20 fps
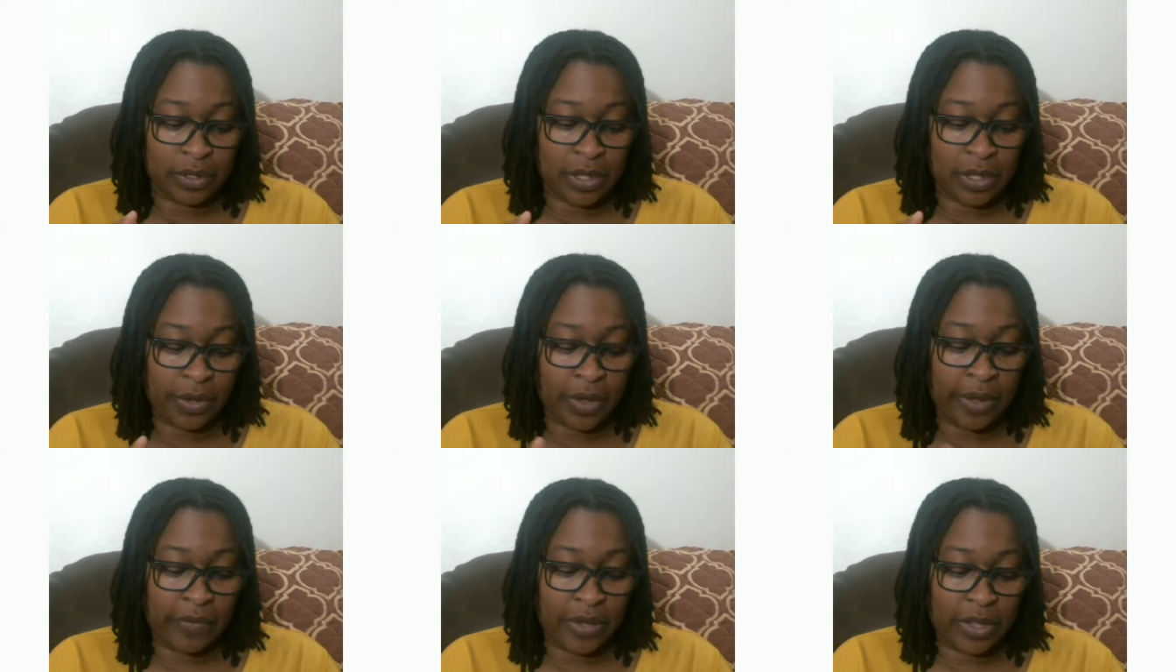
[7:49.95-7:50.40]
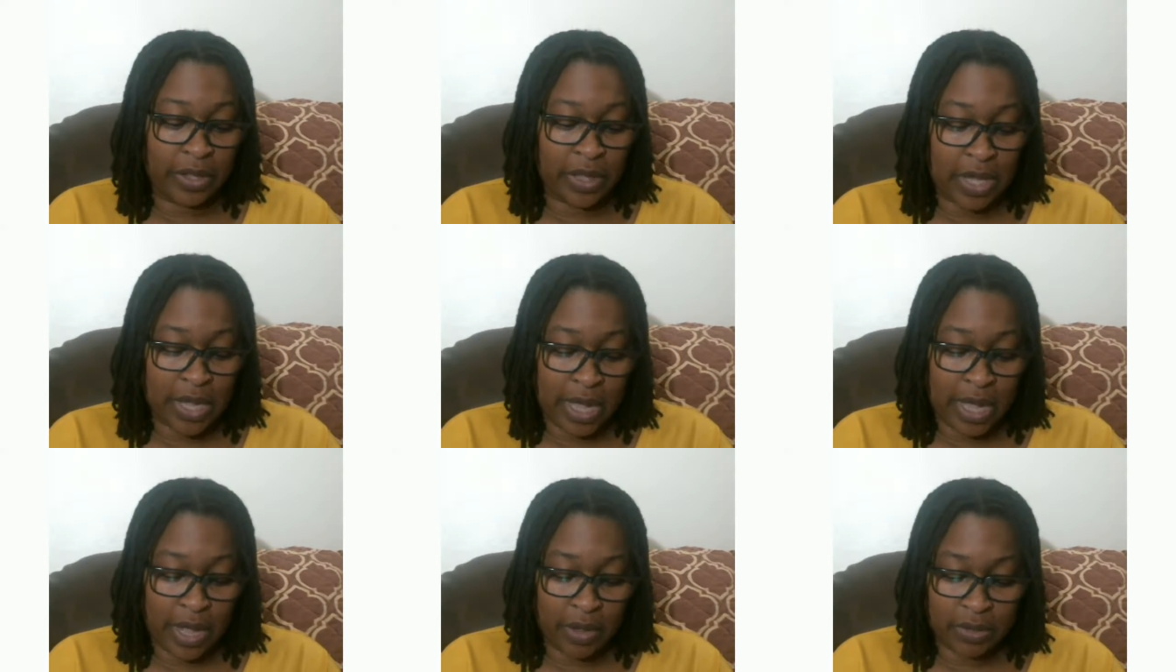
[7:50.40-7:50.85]
So
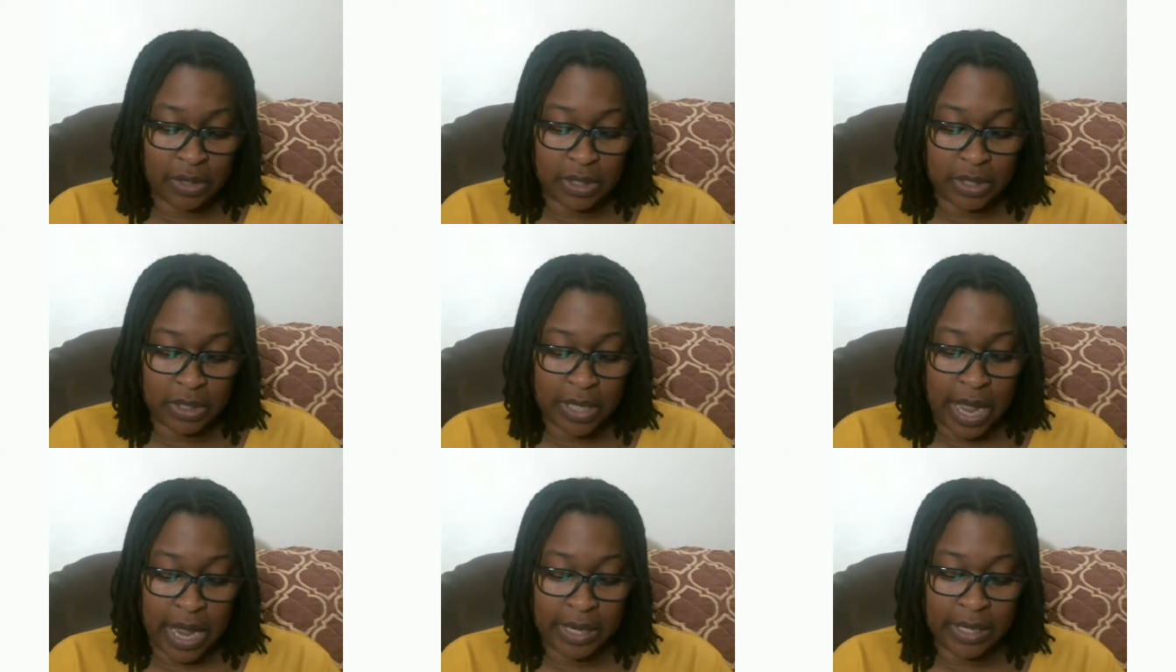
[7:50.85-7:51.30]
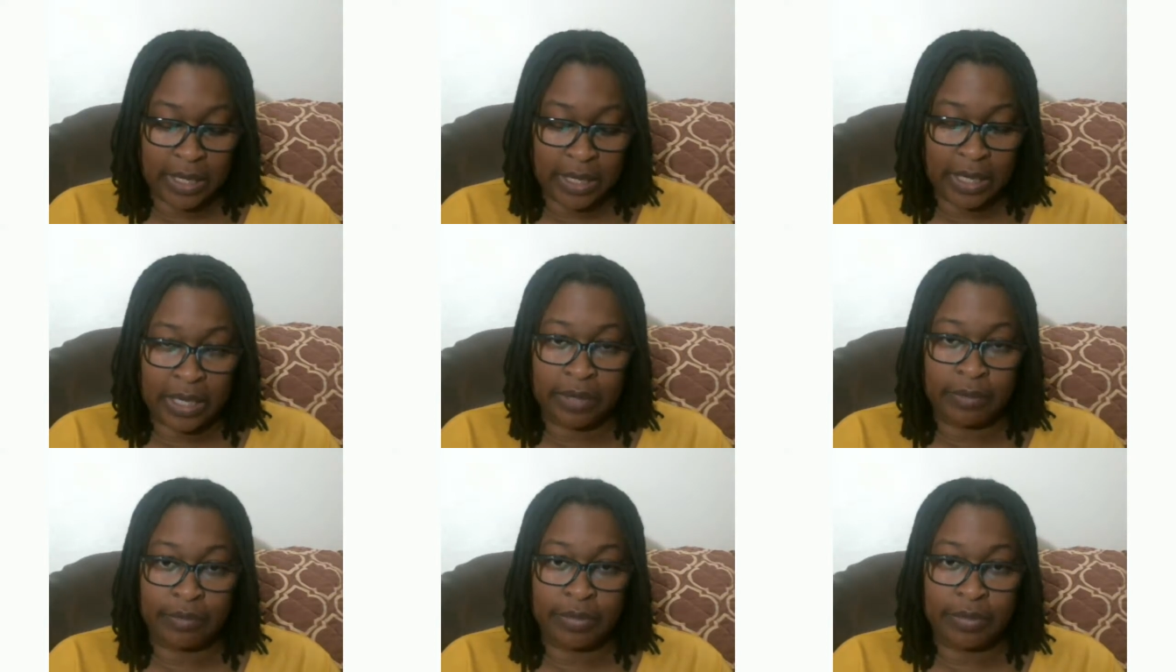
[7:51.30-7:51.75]
everything else is kind of
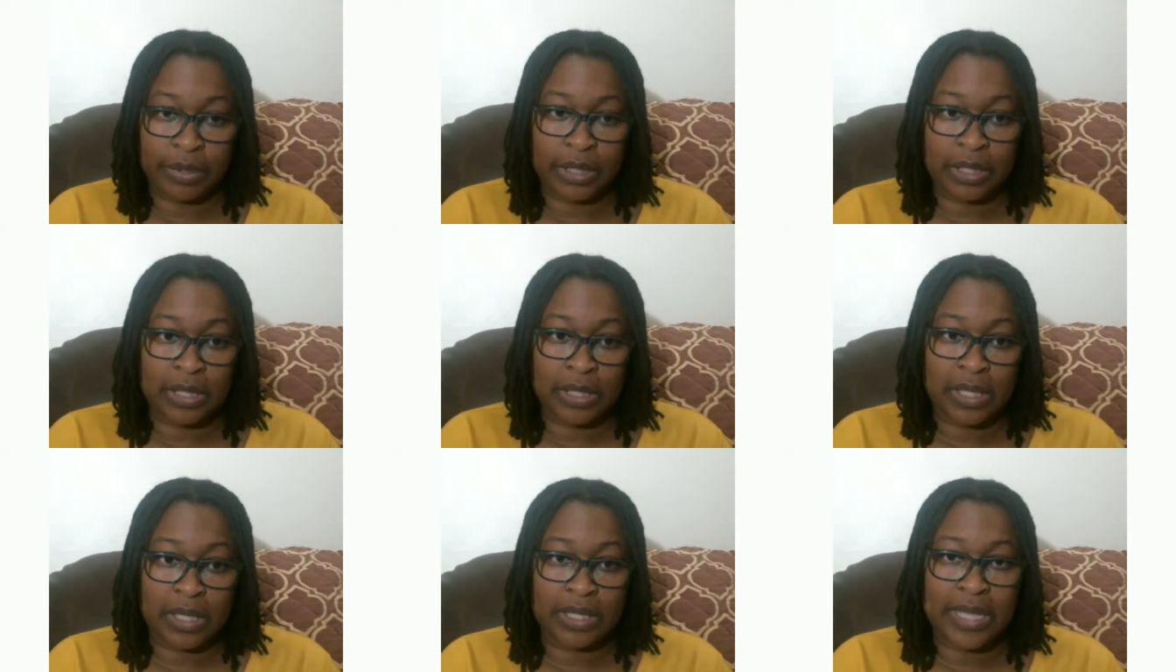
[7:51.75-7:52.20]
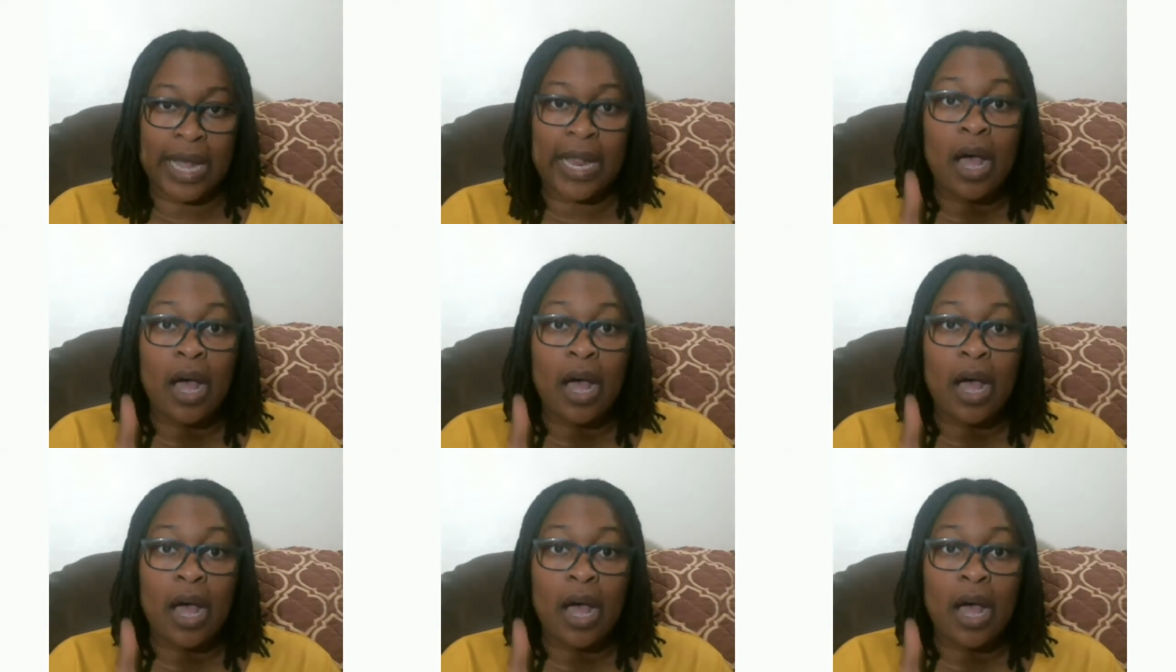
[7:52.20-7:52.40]
getting put to the side.